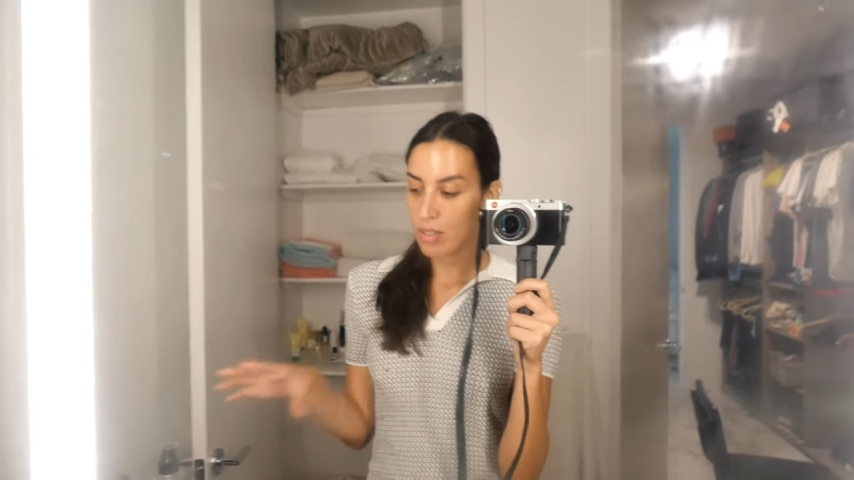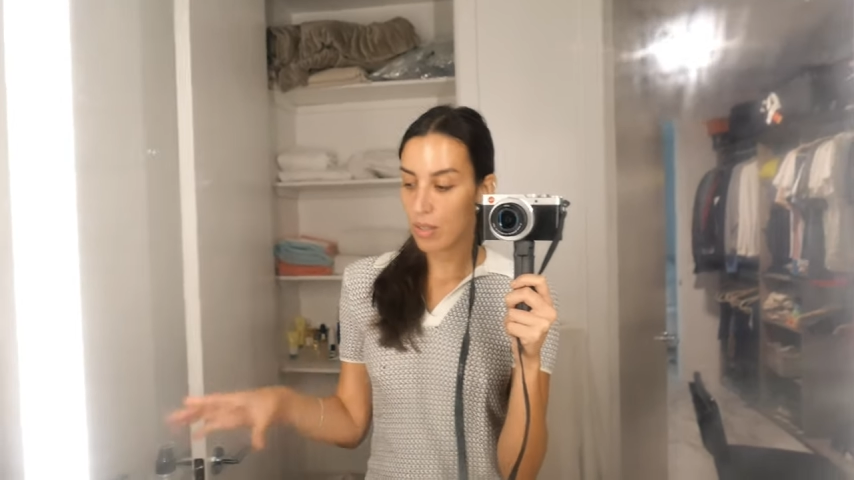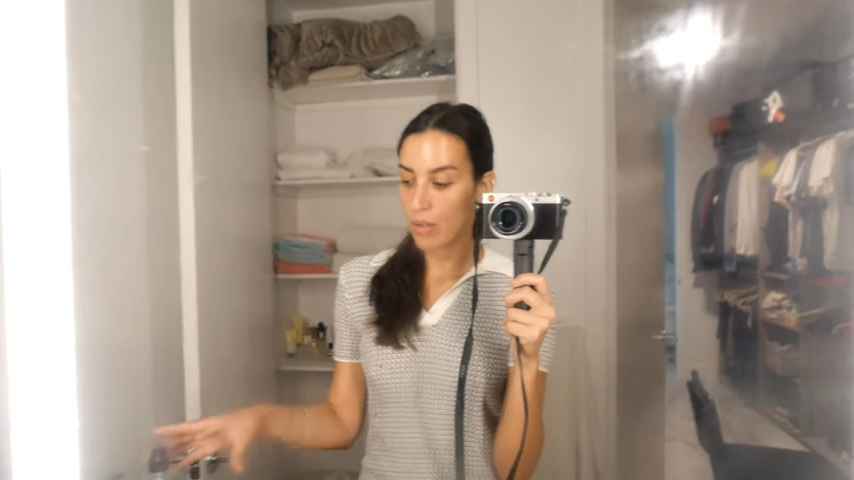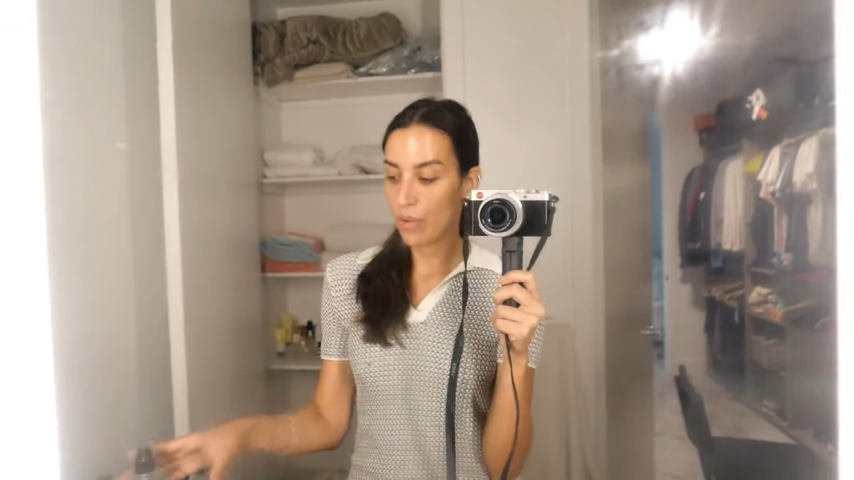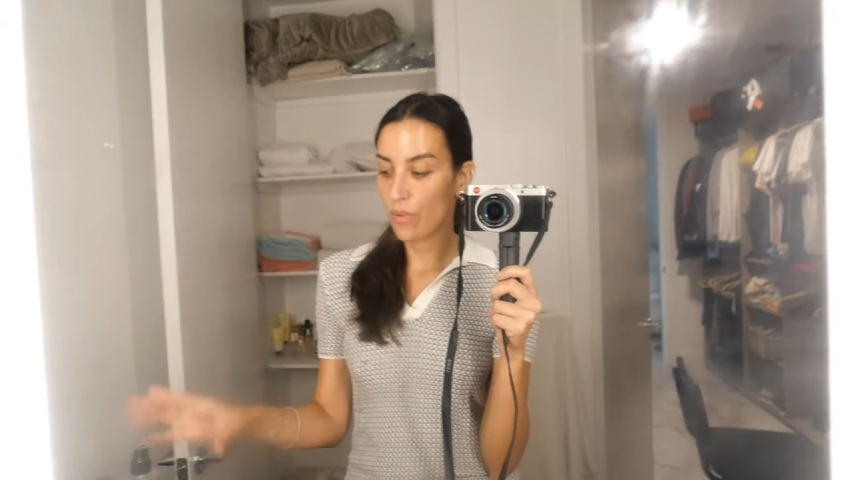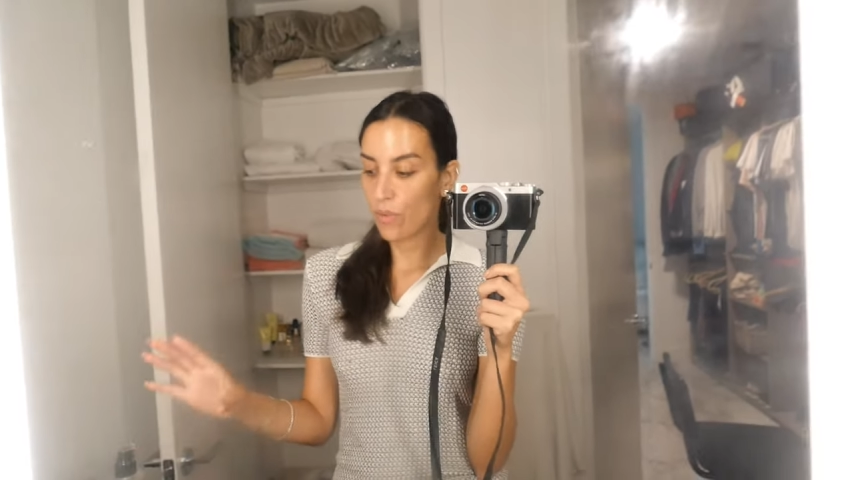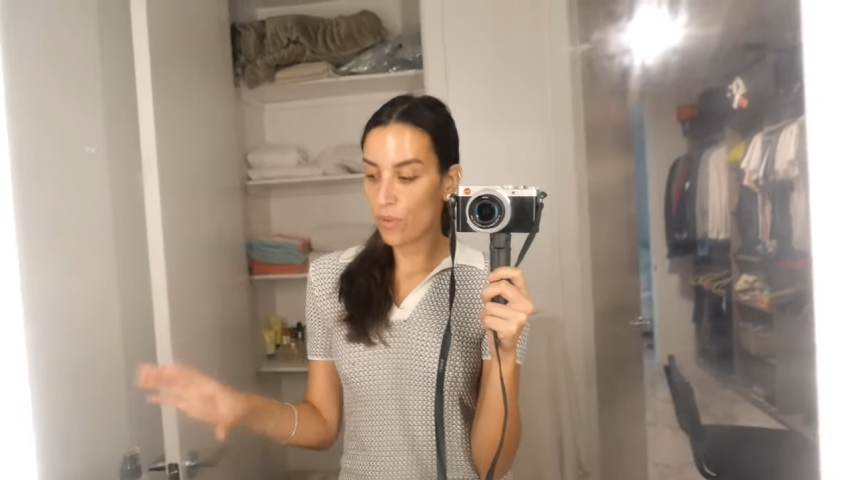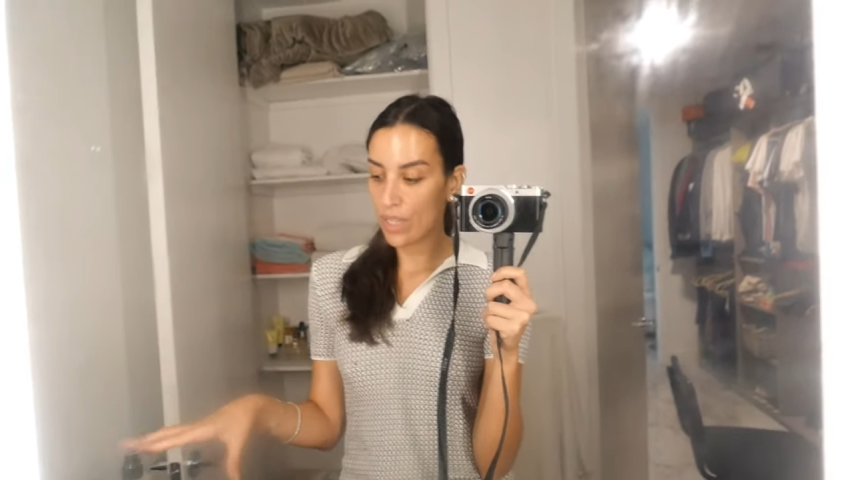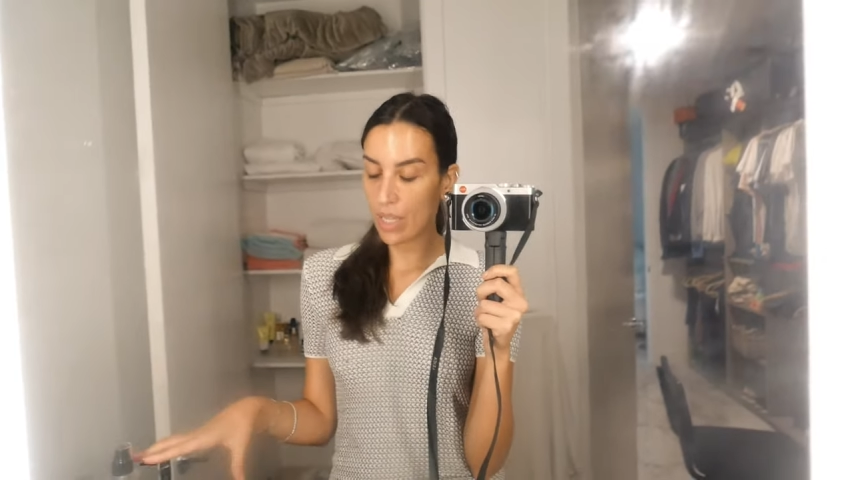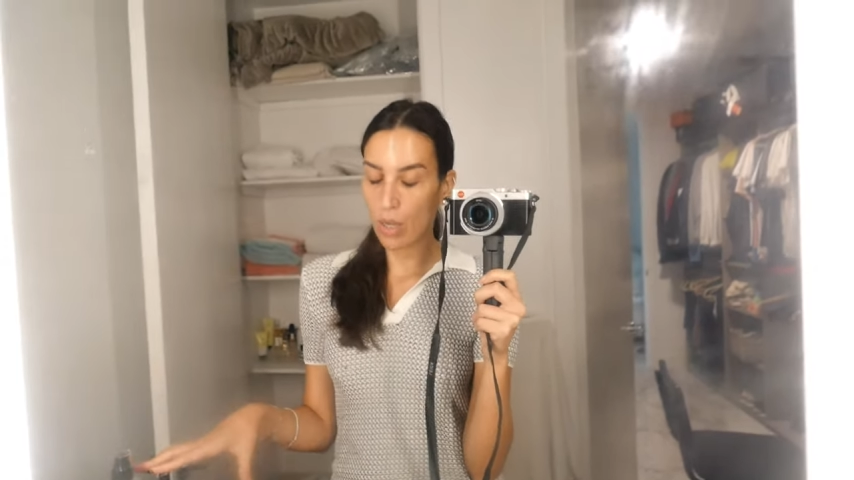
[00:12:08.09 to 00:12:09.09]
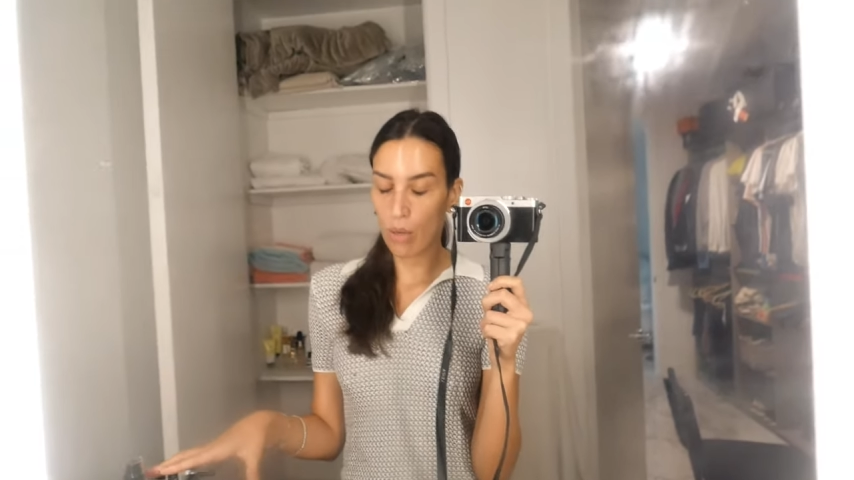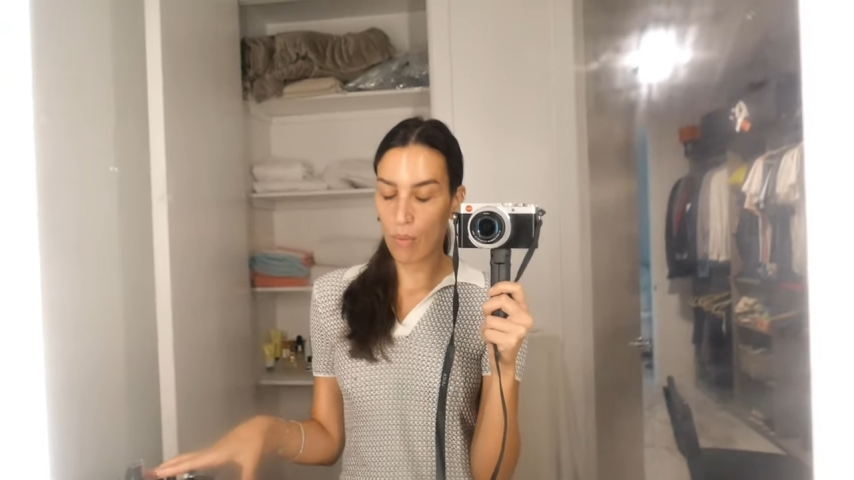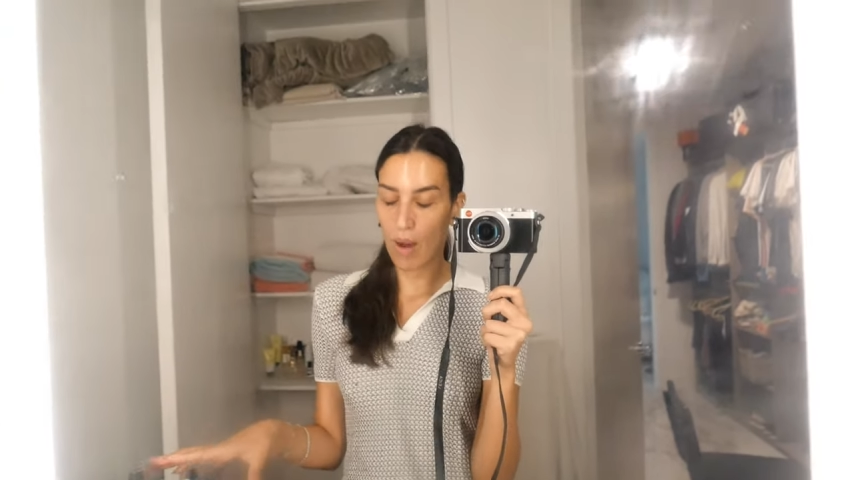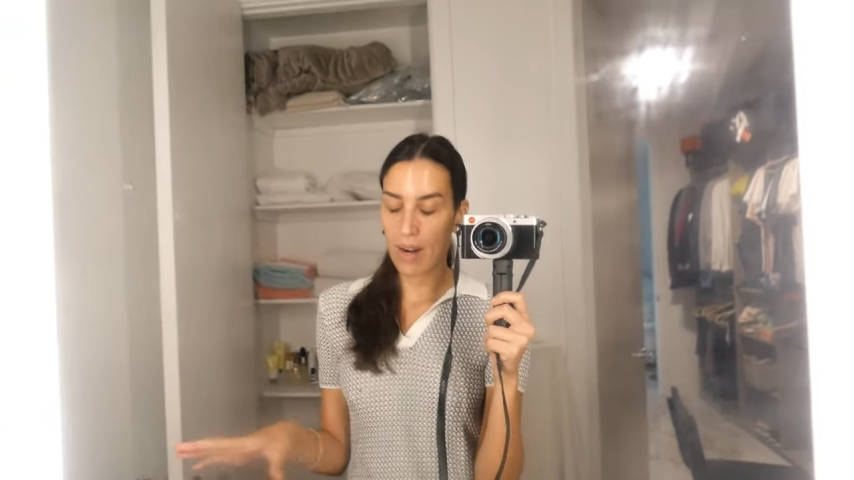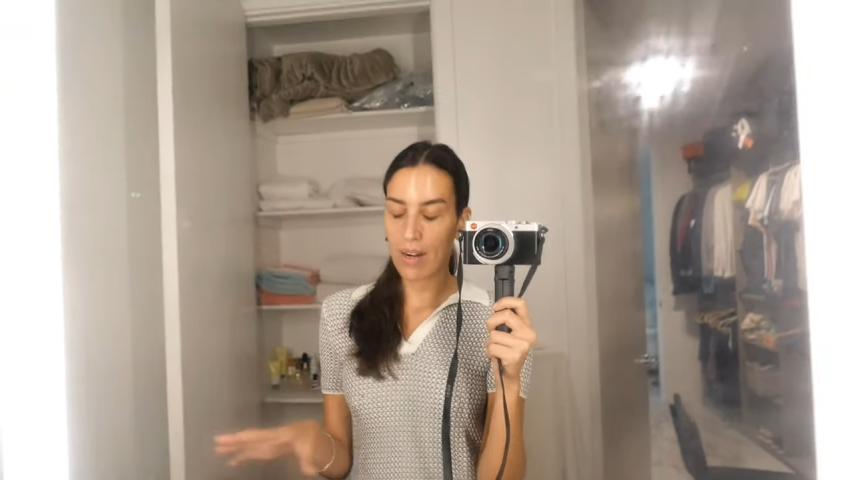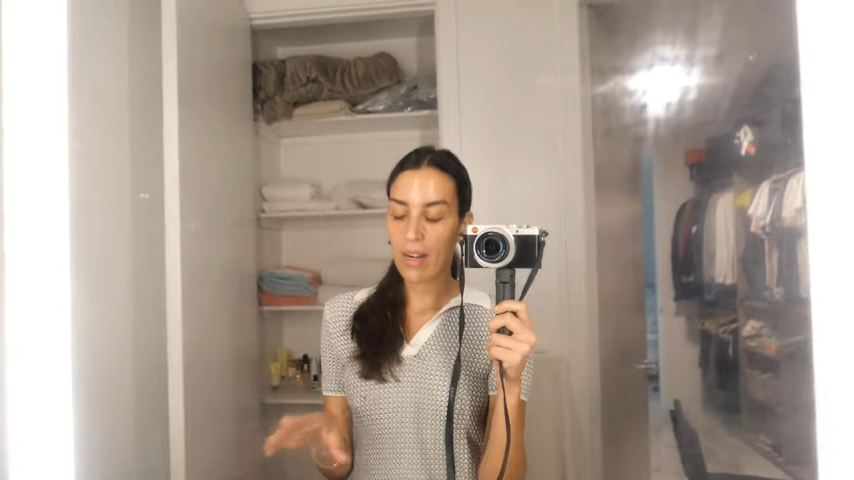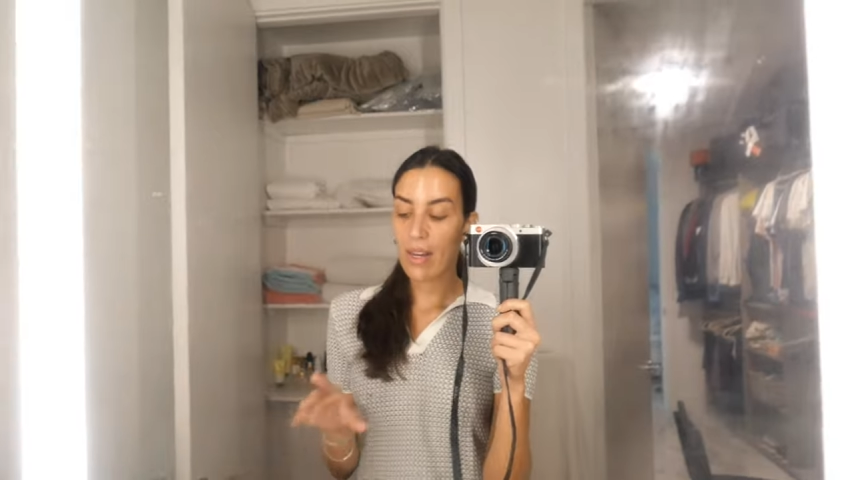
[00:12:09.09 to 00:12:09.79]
So really good one.